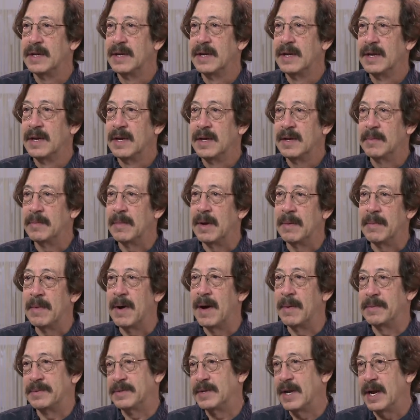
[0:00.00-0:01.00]
Mm-hmm. My
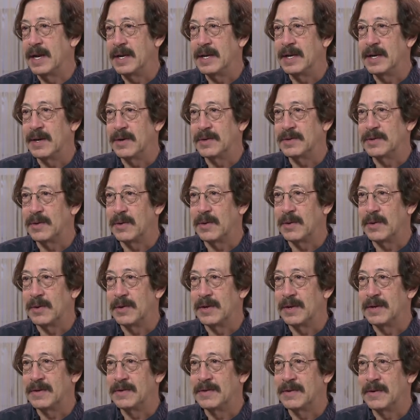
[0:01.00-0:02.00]
mom's 90 years old,
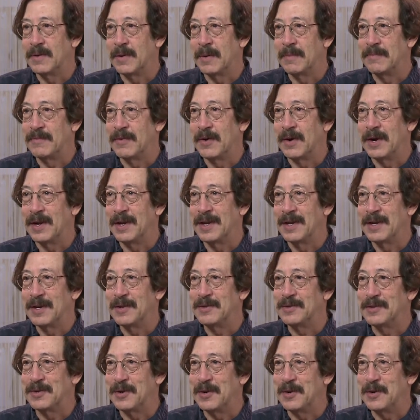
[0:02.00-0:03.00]
and so I'm very
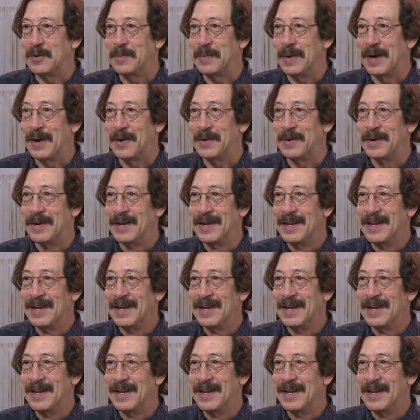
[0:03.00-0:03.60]
concerned about